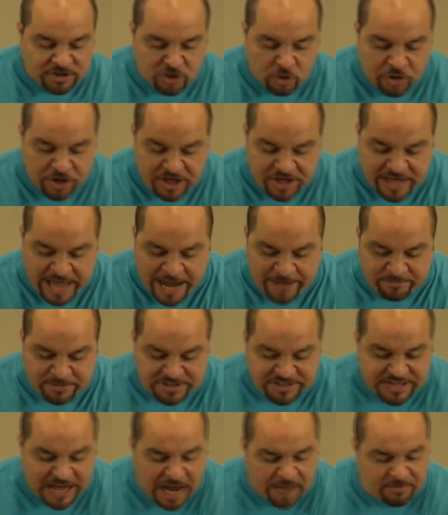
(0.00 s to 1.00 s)
So he came to
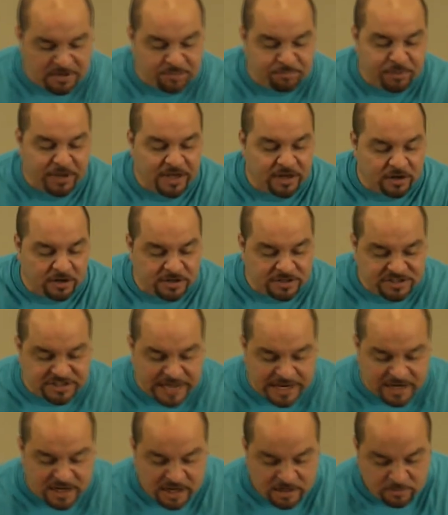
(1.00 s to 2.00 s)
Simon Peter and
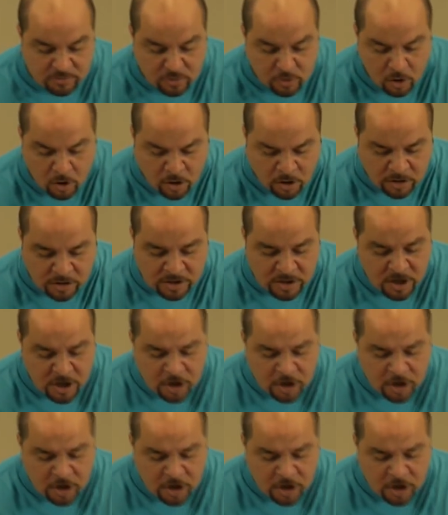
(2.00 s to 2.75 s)
said to him, Lord,